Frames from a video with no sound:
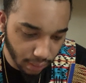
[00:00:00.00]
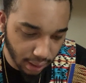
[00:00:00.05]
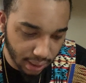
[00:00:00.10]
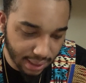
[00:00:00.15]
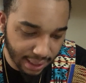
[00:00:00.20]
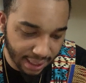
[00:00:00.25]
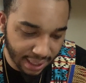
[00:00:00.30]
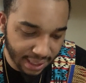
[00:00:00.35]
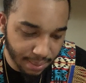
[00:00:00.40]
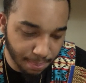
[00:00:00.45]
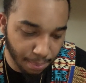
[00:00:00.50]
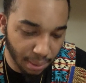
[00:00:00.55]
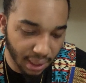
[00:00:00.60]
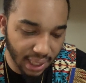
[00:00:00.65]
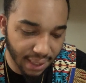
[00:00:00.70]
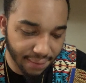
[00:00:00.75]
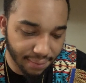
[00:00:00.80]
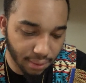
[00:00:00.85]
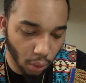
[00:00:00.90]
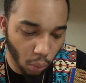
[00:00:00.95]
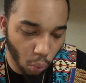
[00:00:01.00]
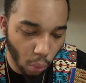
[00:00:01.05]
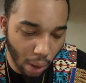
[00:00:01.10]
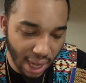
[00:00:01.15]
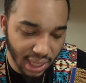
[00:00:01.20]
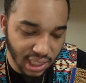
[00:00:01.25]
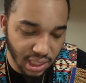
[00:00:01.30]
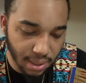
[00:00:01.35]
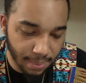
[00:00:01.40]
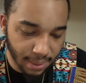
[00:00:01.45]
says, but if the
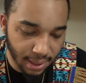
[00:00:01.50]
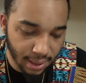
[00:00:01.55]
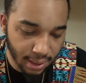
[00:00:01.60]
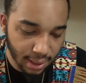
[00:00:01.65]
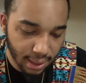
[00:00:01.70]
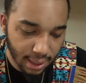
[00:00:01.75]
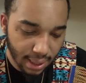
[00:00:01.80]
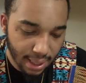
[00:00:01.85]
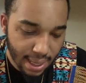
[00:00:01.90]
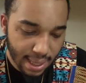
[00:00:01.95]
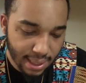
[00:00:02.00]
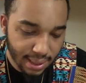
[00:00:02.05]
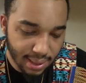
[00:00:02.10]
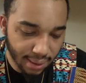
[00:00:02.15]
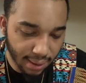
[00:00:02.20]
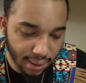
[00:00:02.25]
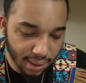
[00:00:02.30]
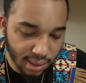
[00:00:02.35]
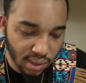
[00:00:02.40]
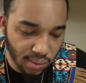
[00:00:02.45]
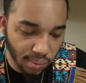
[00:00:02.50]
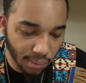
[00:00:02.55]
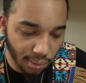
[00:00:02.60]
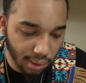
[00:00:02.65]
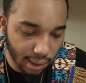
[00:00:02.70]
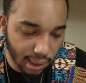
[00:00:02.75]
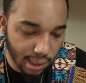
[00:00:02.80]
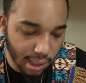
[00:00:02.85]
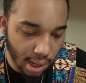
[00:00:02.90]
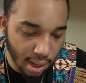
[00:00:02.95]
watchman see the
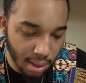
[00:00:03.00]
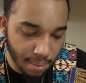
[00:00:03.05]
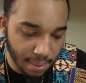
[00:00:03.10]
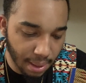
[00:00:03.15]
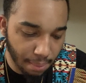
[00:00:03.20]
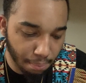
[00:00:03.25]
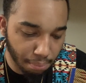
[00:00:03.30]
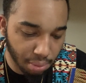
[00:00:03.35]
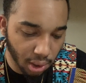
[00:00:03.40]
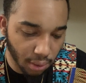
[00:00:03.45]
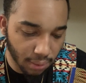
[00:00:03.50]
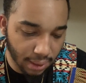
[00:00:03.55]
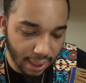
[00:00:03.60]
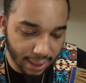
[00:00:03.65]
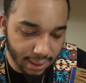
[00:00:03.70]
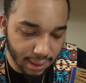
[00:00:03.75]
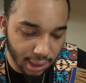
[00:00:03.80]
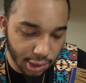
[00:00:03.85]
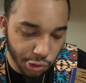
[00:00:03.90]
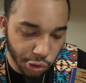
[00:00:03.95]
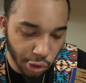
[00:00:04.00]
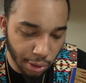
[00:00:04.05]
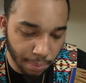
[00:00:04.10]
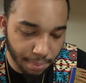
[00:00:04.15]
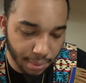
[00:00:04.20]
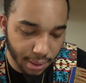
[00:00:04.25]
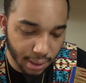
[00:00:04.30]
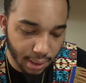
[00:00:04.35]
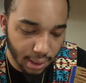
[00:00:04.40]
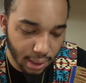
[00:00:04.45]
sword come and blow not the
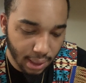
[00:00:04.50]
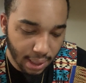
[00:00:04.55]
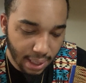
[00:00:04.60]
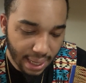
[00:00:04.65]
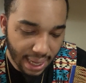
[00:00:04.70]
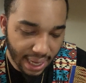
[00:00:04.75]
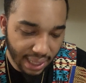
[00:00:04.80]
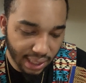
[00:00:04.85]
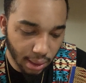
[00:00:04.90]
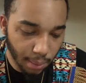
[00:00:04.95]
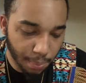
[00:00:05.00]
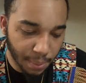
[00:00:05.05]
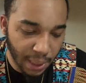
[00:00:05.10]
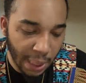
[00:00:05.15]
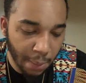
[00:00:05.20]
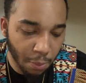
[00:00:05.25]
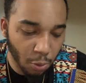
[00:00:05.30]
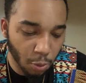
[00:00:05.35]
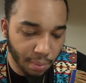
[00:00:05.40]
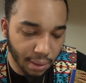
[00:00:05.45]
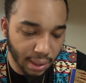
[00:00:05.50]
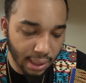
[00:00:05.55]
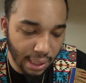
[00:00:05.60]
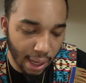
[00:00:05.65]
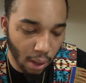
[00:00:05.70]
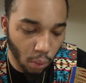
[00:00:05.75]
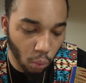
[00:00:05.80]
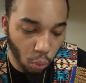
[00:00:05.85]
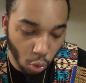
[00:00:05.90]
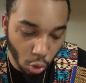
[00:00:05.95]
trumpet, and the people be
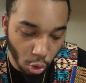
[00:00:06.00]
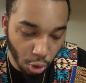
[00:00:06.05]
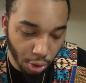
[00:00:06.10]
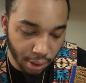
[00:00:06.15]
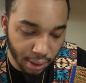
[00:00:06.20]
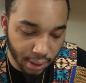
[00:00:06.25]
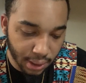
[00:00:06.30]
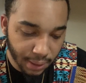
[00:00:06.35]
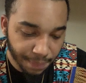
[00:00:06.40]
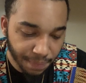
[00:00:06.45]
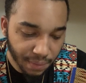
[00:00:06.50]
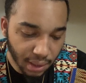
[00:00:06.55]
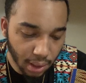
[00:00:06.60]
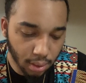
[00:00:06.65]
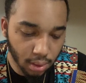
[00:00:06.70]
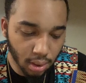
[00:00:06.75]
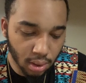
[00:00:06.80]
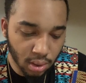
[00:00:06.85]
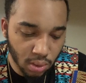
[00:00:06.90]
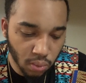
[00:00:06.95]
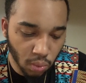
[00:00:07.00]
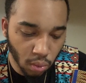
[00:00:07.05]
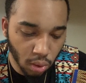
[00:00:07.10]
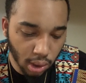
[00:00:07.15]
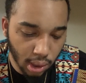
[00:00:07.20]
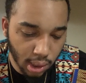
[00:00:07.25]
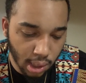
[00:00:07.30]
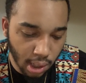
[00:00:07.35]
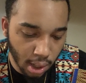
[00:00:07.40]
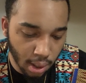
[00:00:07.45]
not warned, if the
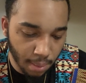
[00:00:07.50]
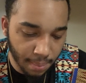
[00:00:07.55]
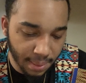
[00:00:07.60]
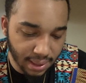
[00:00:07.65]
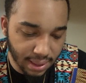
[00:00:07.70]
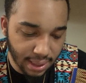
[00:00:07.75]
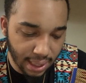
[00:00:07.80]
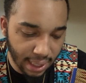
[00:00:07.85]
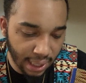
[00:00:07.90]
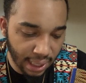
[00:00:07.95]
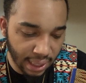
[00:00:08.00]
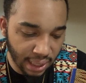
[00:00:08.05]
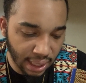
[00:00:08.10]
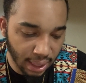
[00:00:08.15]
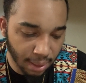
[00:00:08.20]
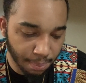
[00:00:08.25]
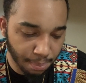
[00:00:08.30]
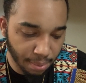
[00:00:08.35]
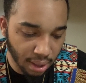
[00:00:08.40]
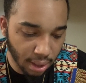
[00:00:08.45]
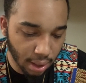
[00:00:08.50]
sword come and take any